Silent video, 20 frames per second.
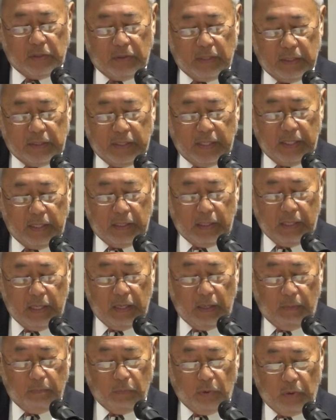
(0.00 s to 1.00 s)
to attend
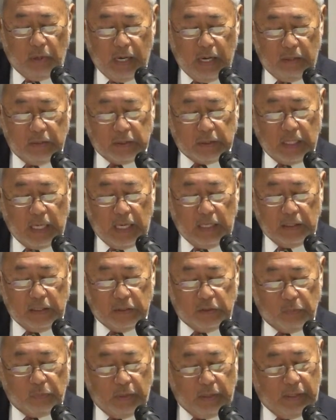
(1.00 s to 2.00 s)
Morehouse
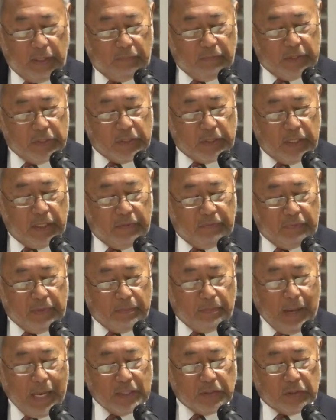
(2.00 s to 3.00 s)
College, where he received
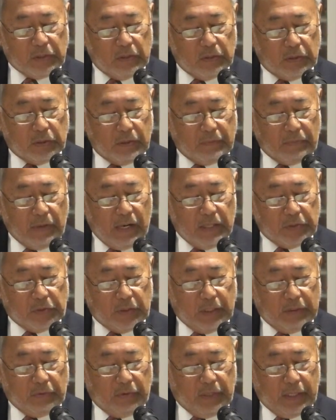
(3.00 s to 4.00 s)
a Bachelor's of
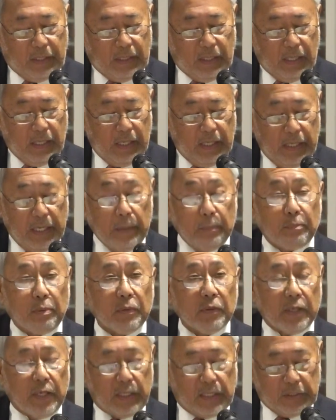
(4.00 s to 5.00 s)
Arts degree in
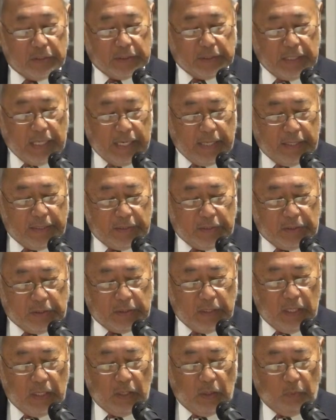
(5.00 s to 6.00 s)
political
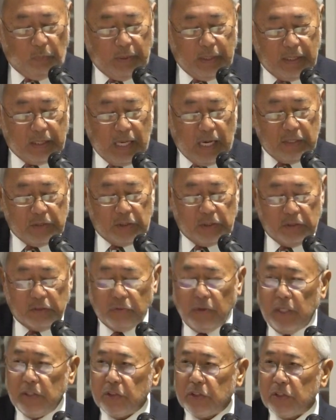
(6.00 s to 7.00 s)
science with a
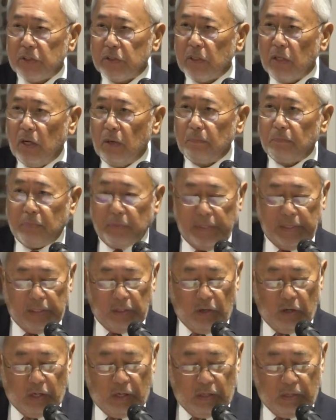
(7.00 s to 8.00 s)
concentration on
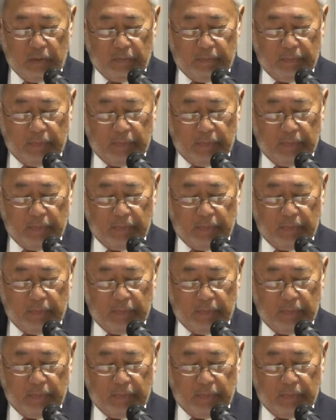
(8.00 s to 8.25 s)
pre-law.